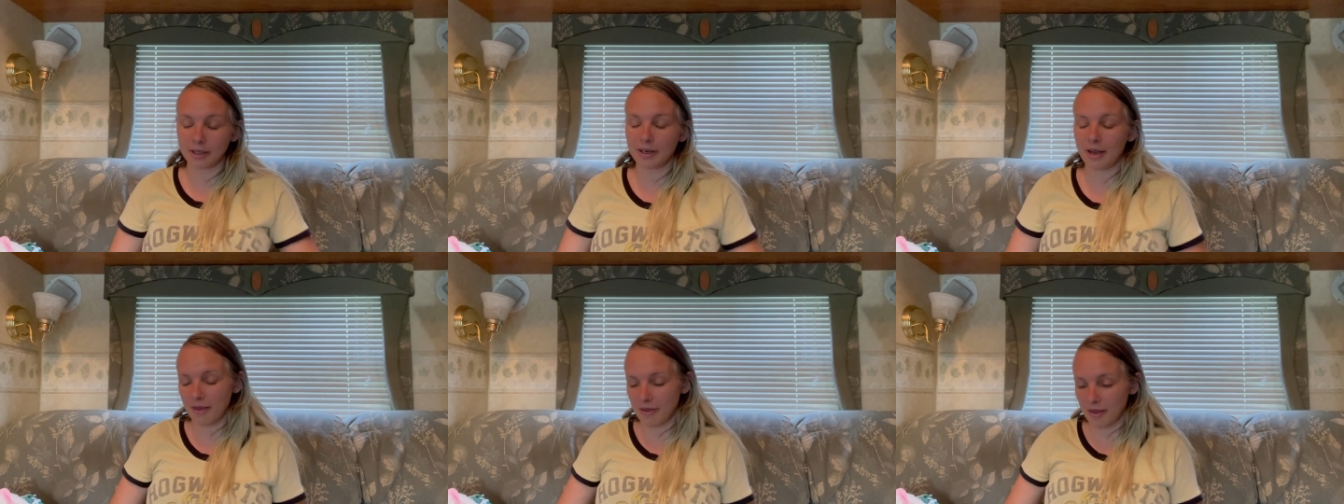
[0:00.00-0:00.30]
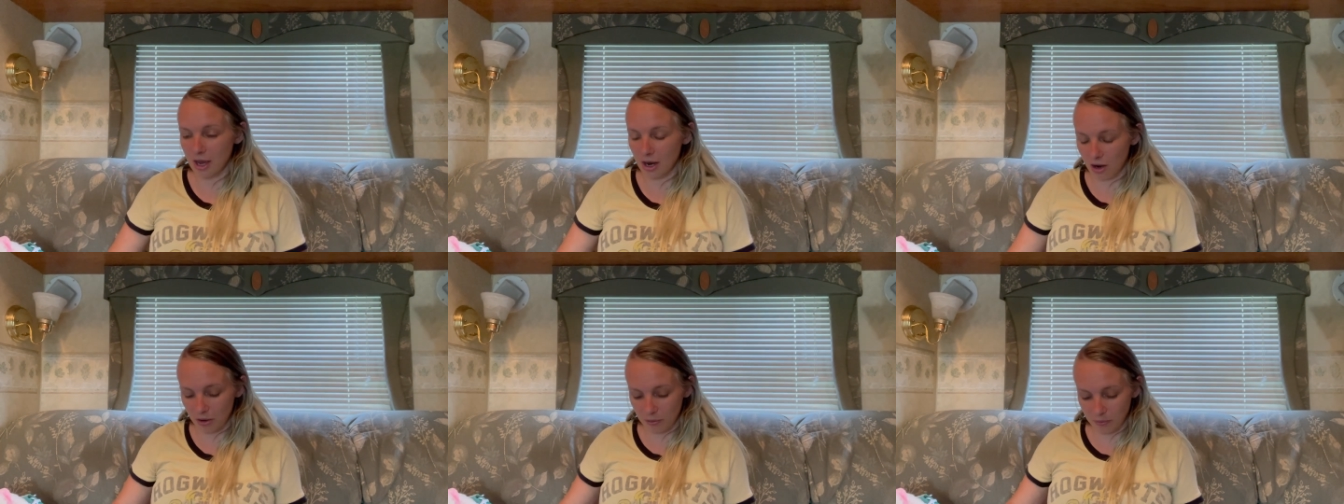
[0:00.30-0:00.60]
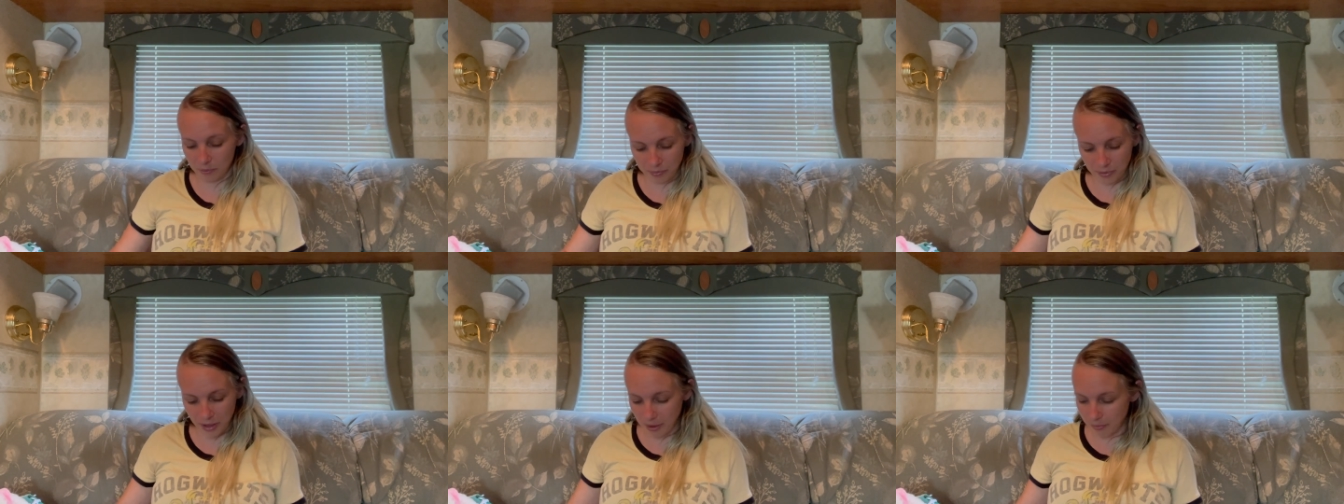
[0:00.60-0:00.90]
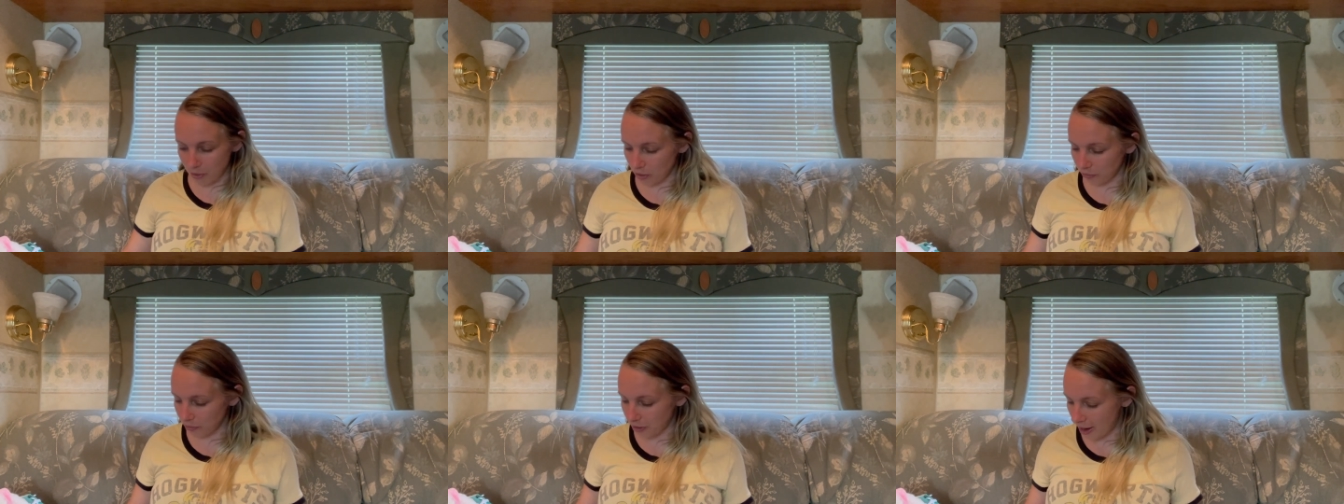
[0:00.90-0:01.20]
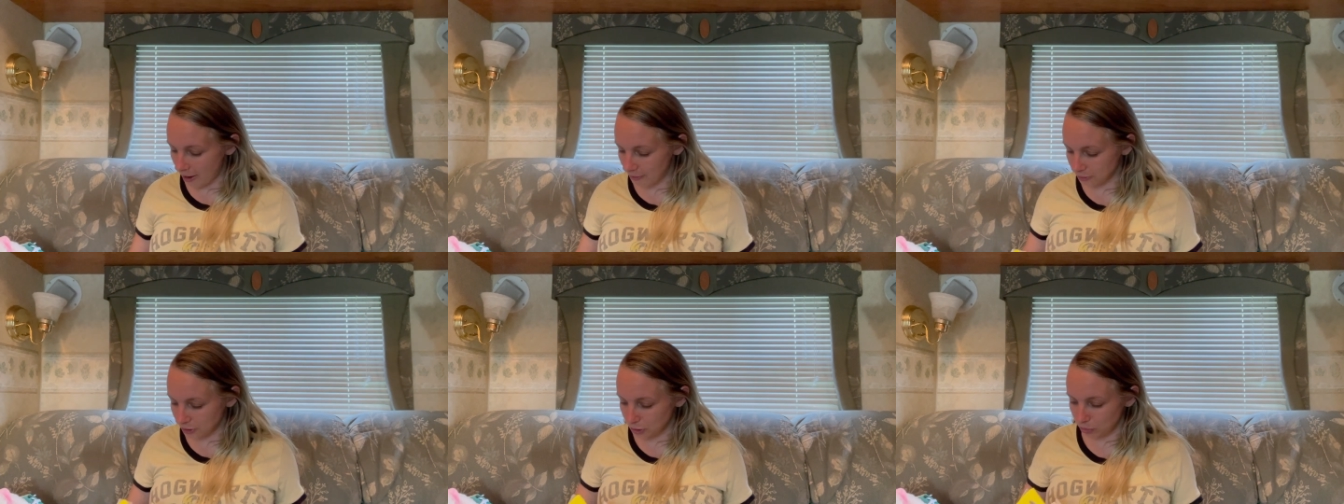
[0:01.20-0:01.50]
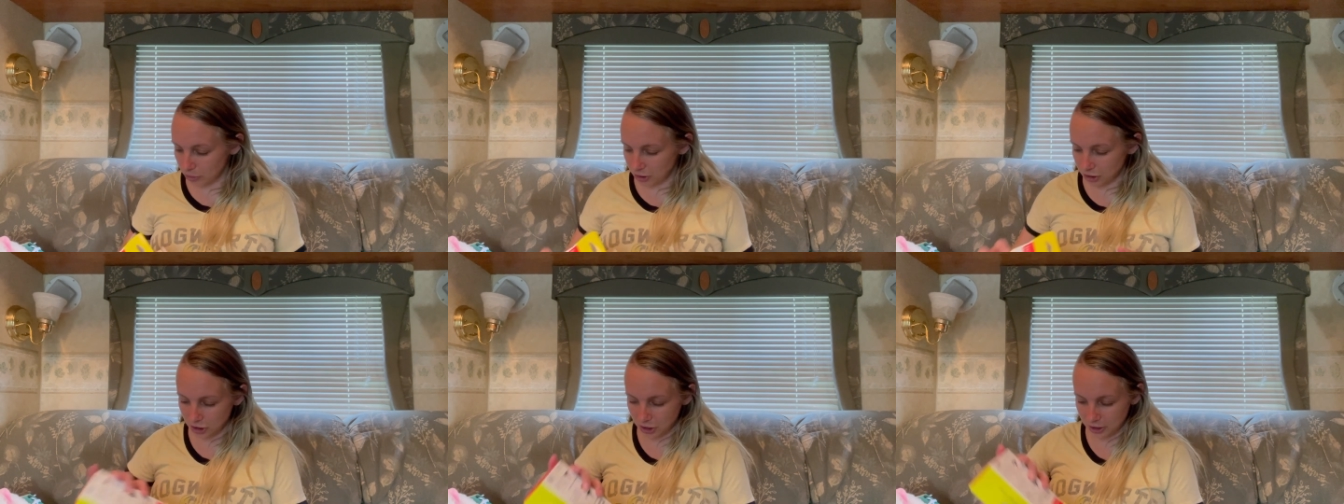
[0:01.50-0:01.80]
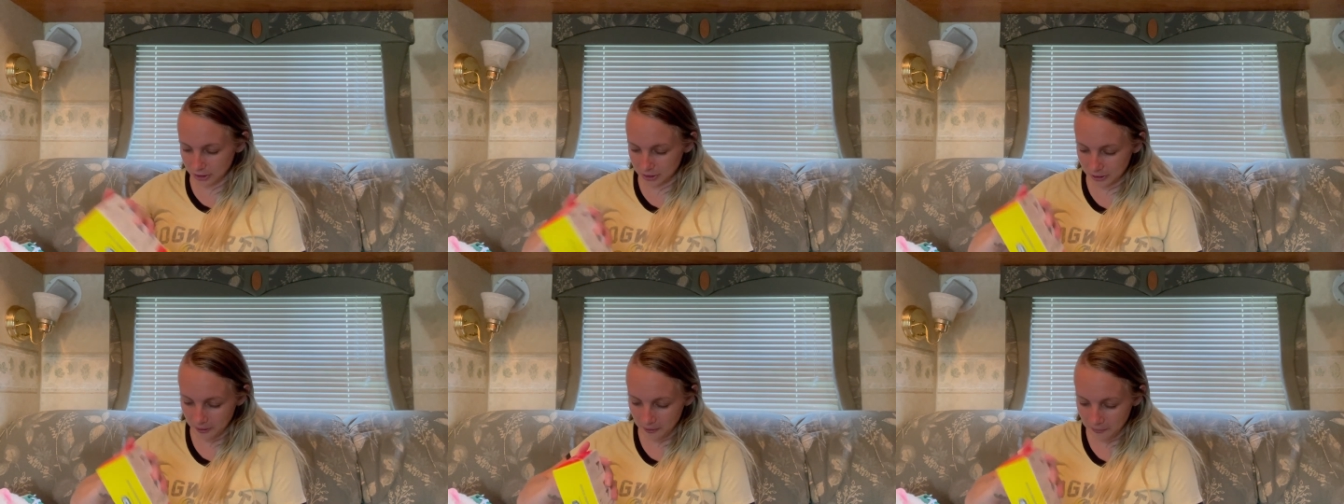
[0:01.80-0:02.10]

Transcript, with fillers: and they all they both have switches.